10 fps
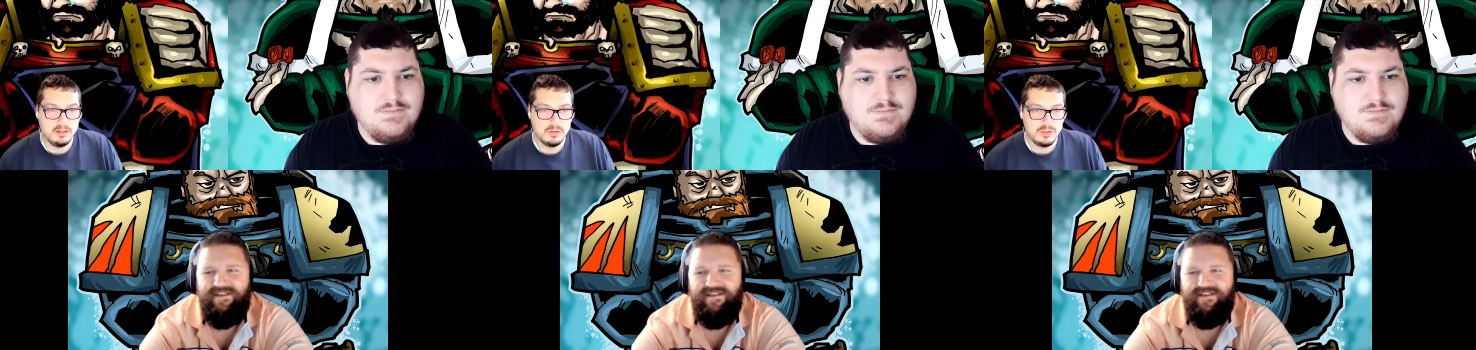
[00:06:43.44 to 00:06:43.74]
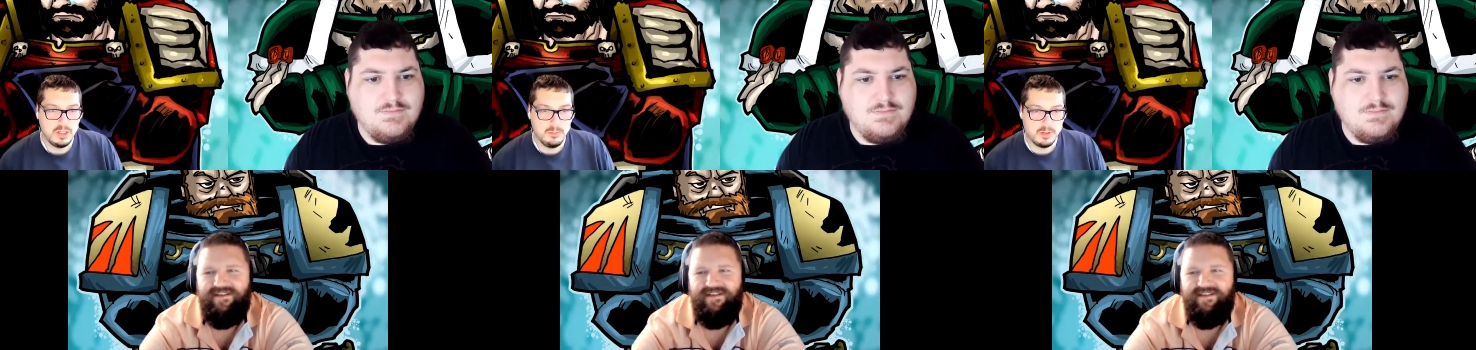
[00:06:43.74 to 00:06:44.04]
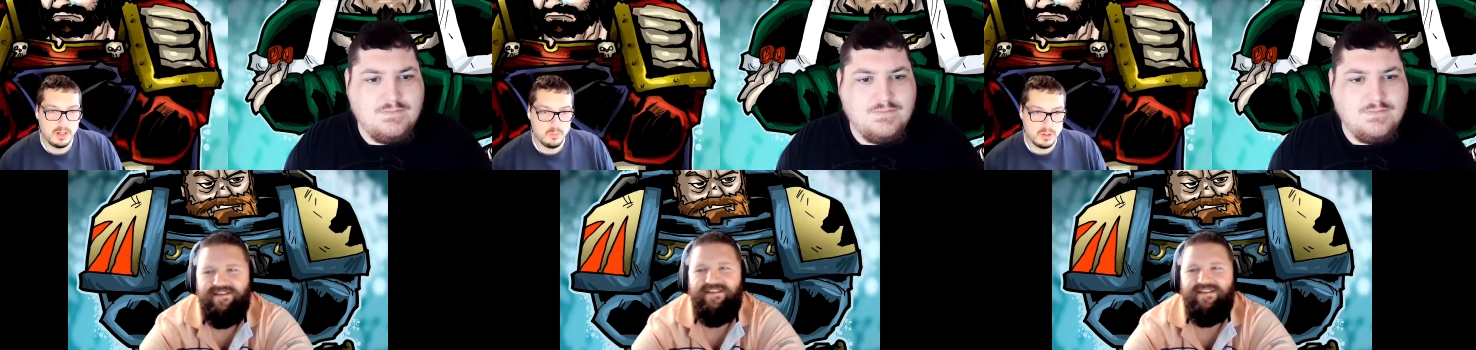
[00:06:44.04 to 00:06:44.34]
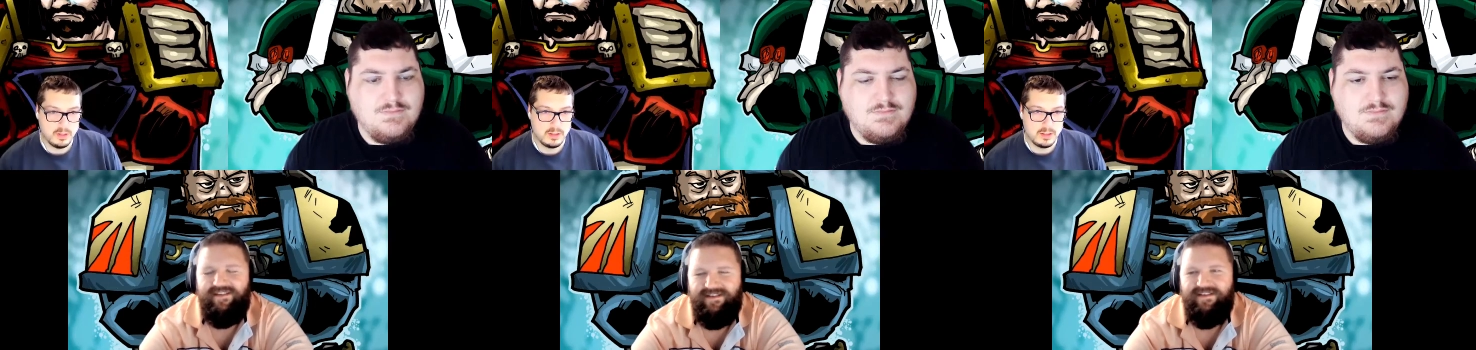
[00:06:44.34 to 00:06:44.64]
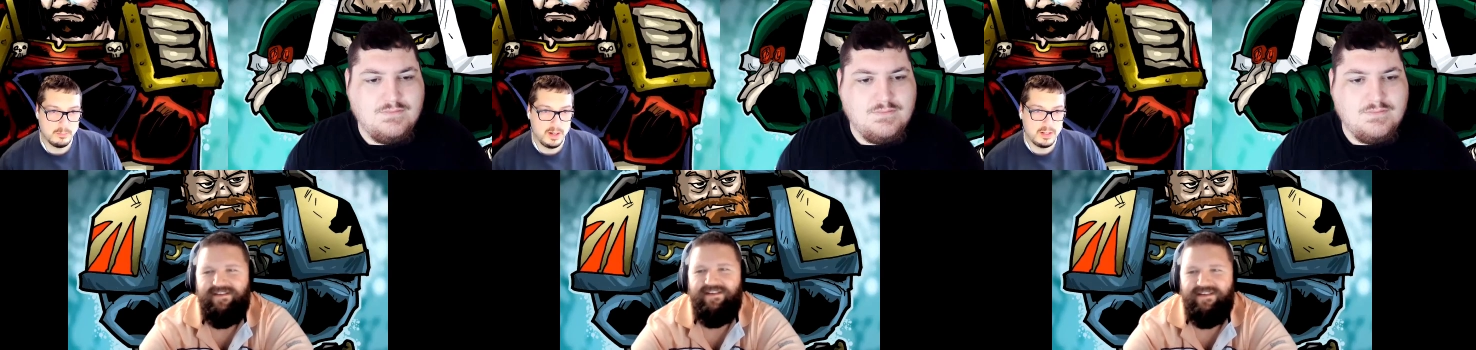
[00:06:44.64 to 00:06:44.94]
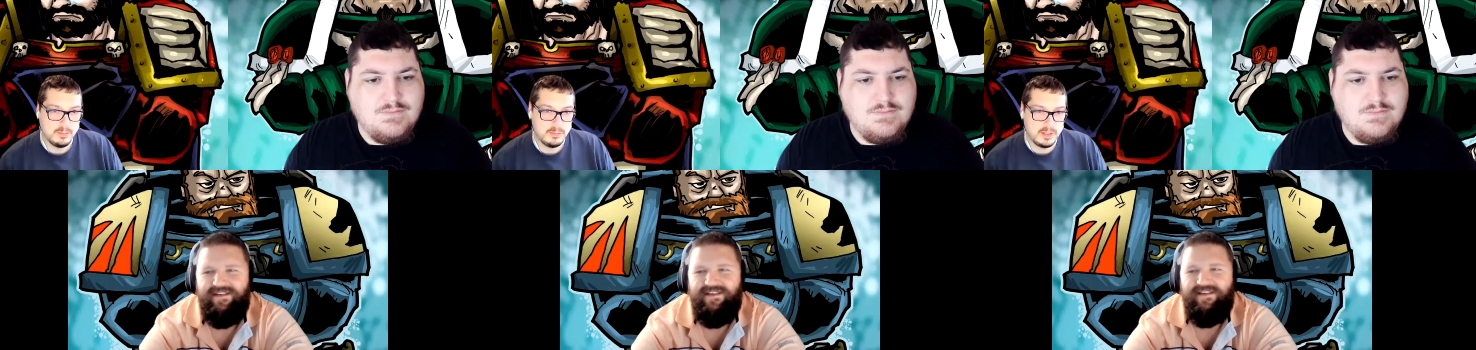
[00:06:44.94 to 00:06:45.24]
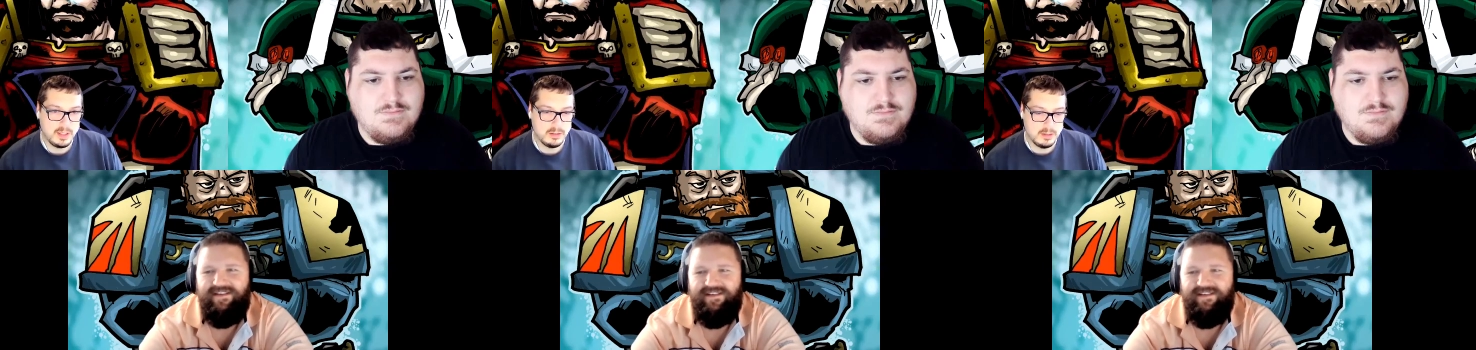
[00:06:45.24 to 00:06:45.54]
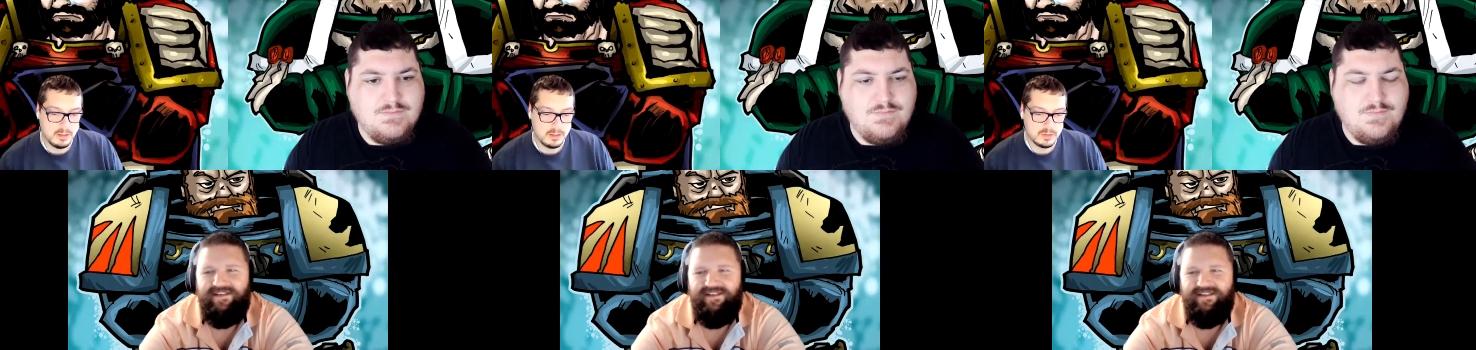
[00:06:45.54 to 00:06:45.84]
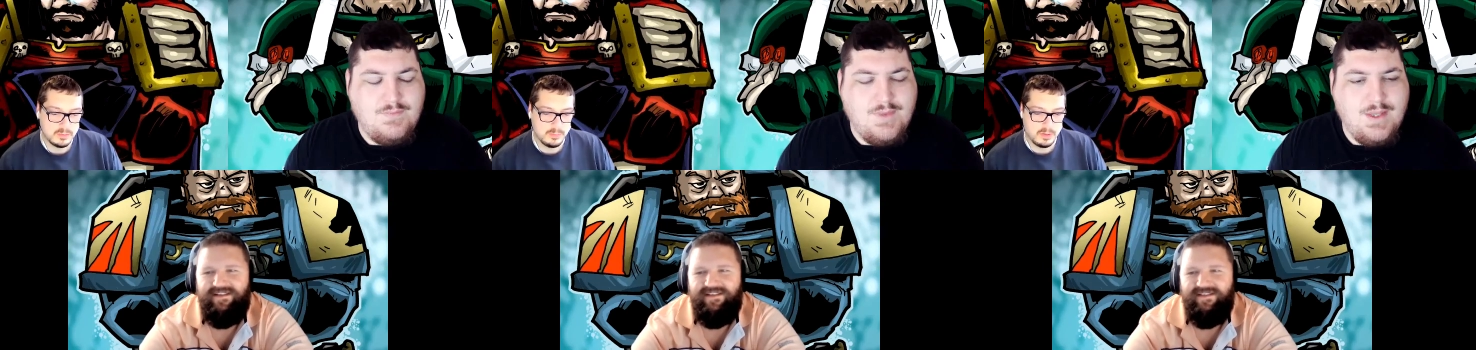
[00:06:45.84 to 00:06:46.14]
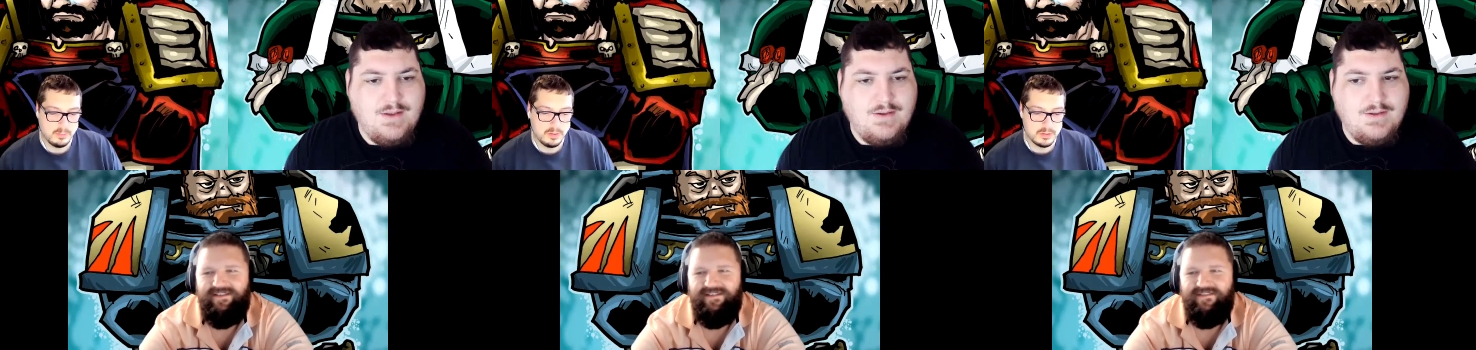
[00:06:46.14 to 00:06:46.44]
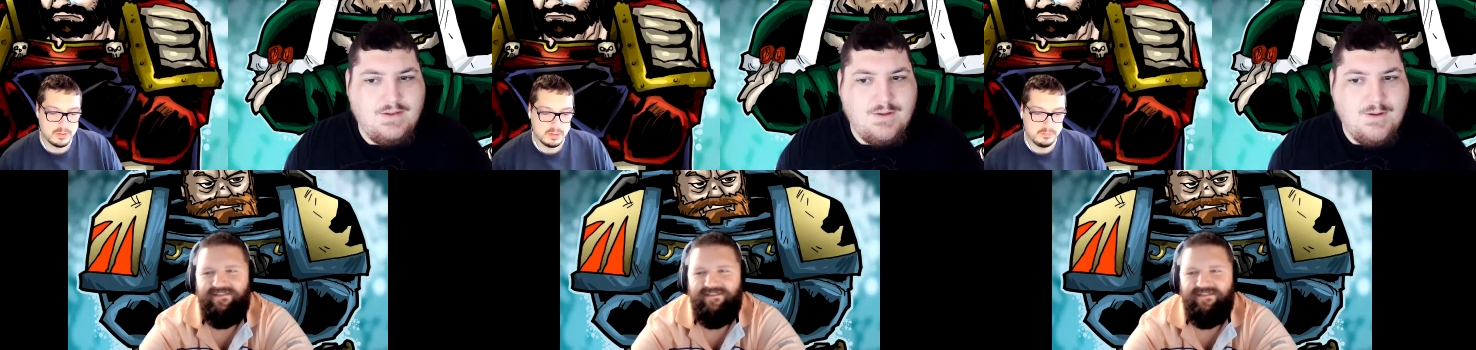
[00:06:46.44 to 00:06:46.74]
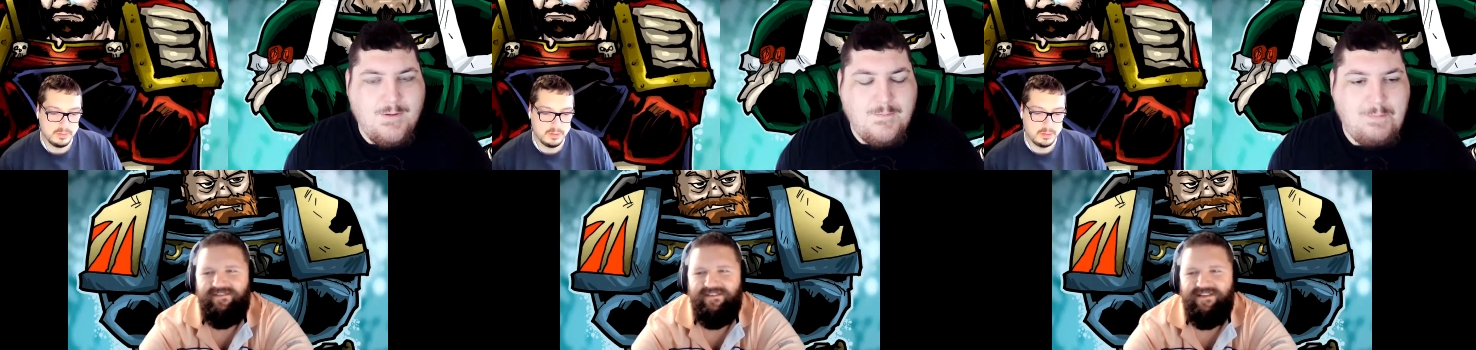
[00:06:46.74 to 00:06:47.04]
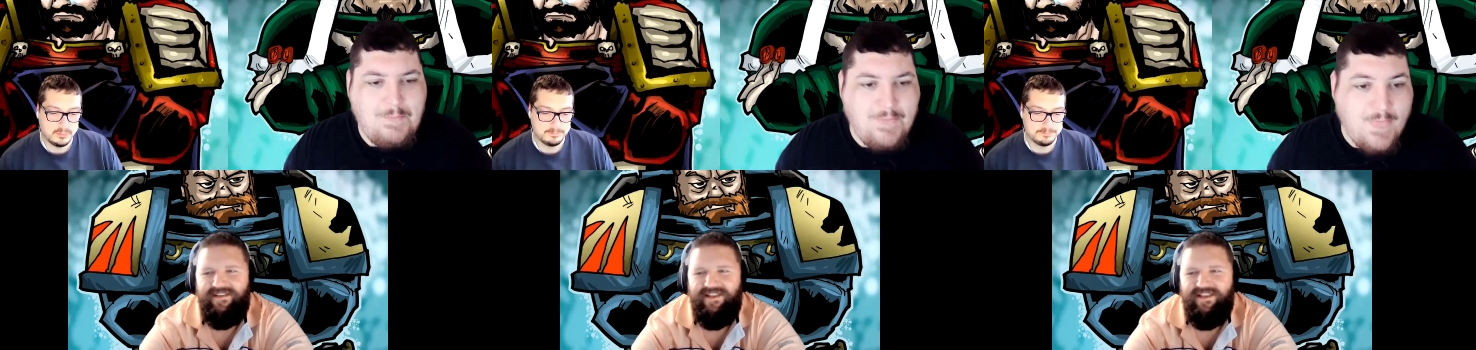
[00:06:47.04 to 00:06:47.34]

Speaker 1: ship, and I wanted to combine them together and just put a bunch of um,